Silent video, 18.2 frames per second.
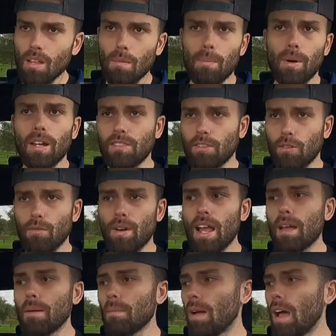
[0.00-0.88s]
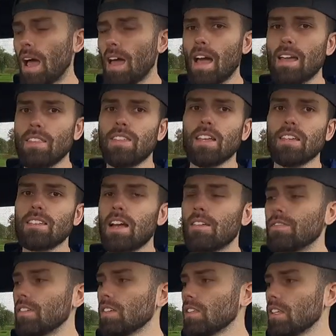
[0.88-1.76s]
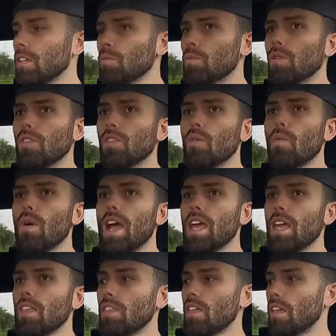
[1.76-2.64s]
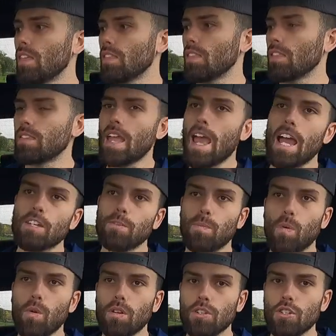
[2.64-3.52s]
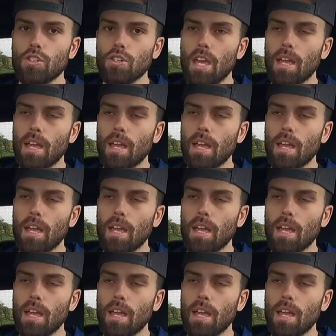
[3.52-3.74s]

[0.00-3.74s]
But the RAM, I, I, think definitely with the way that the dashboard is